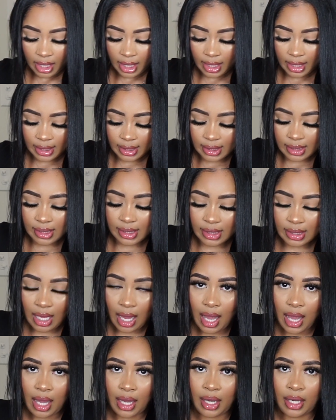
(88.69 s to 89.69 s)

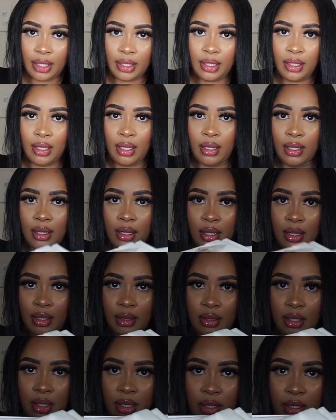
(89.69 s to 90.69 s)
Inside
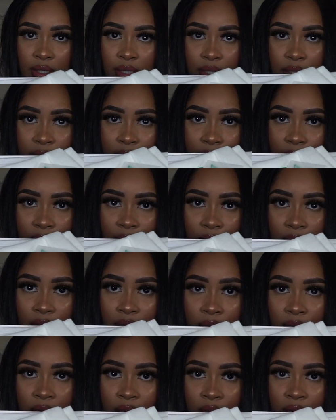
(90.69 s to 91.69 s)
there is
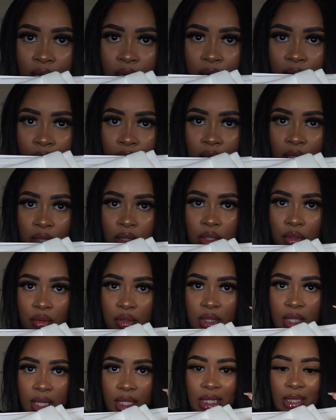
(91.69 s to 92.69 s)
the little
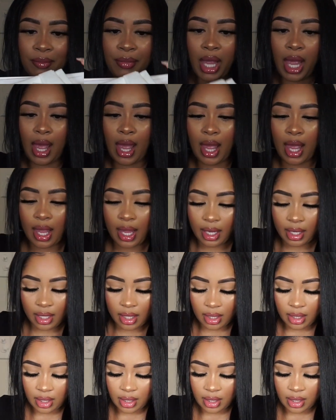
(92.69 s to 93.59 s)
dust bag,